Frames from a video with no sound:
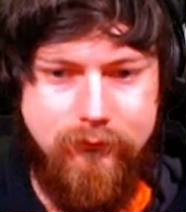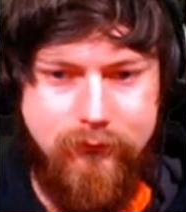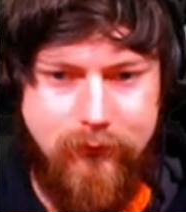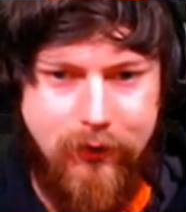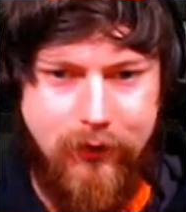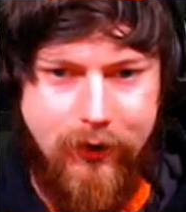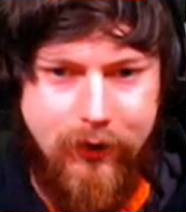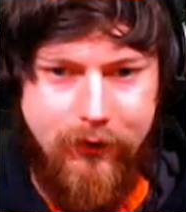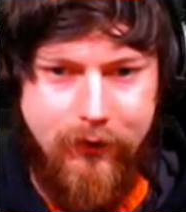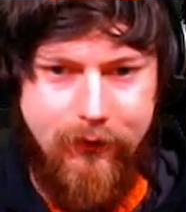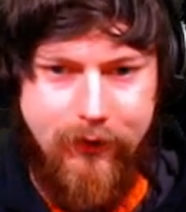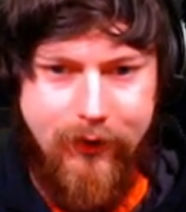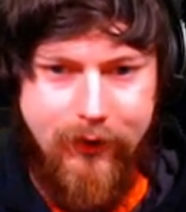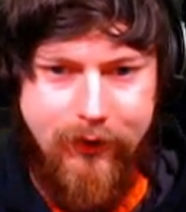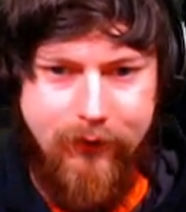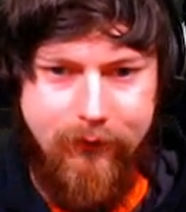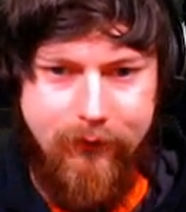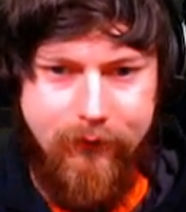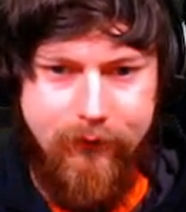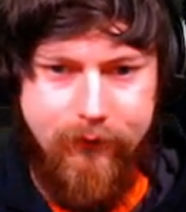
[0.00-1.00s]
All
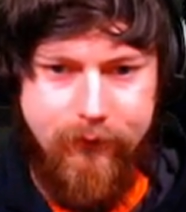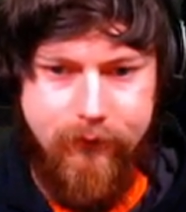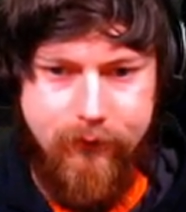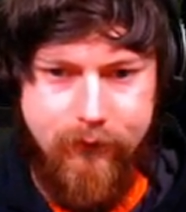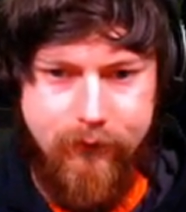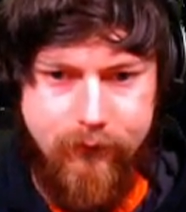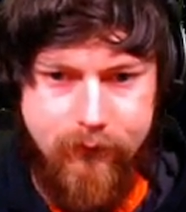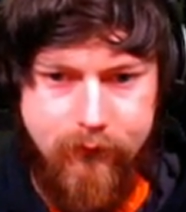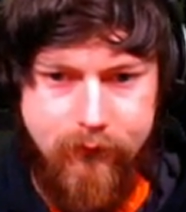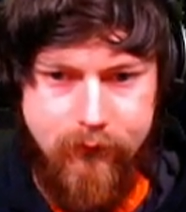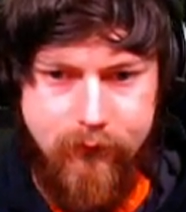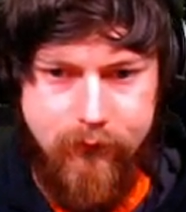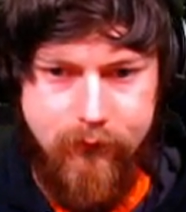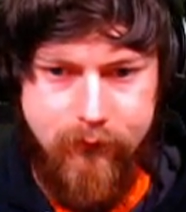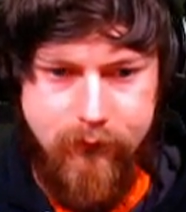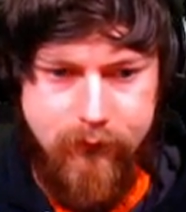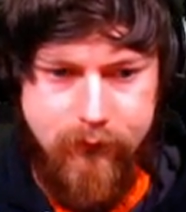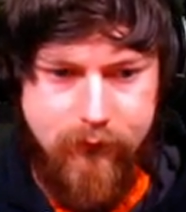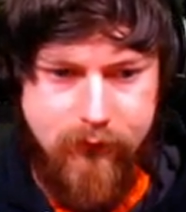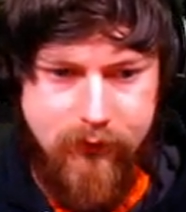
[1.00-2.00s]
right.
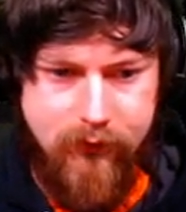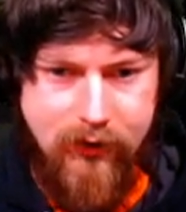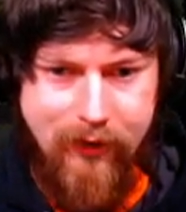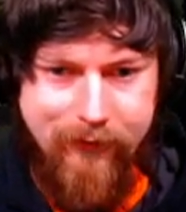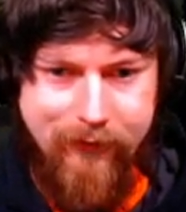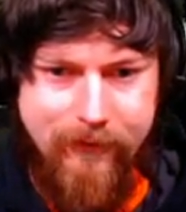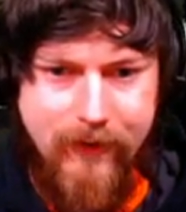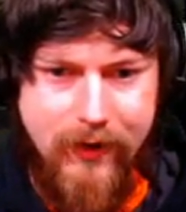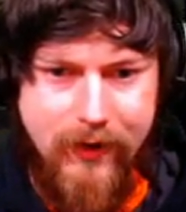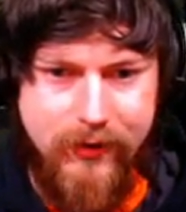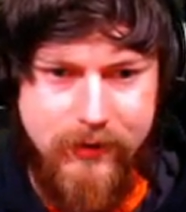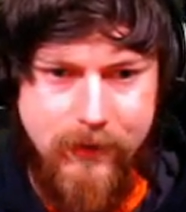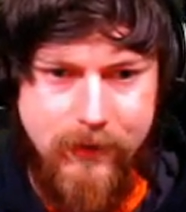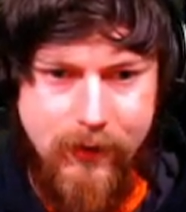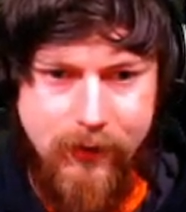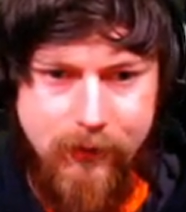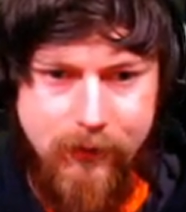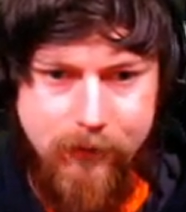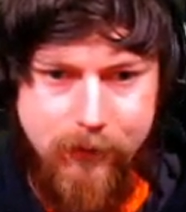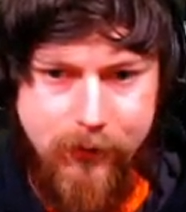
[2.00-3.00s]
Left mouse
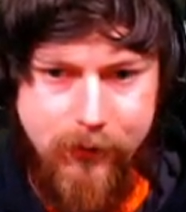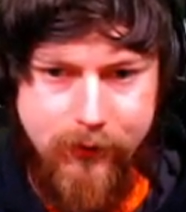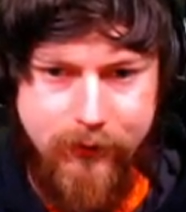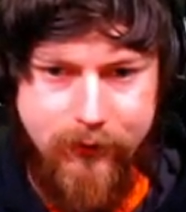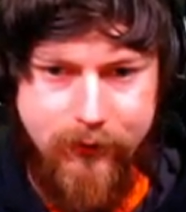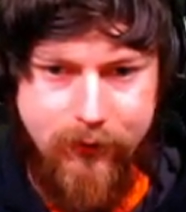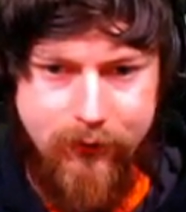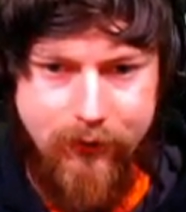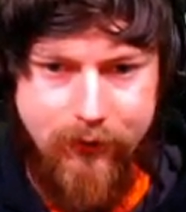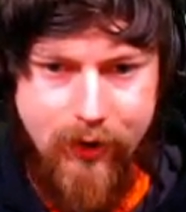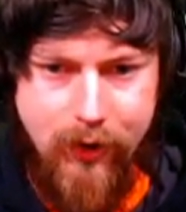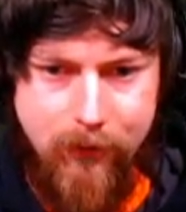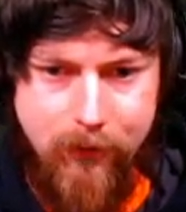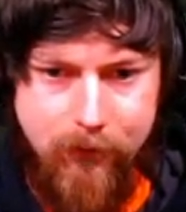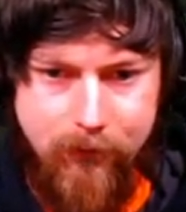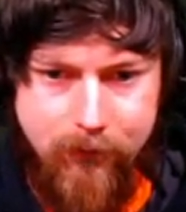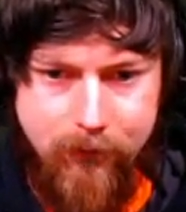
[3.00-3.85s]
button pulls those up.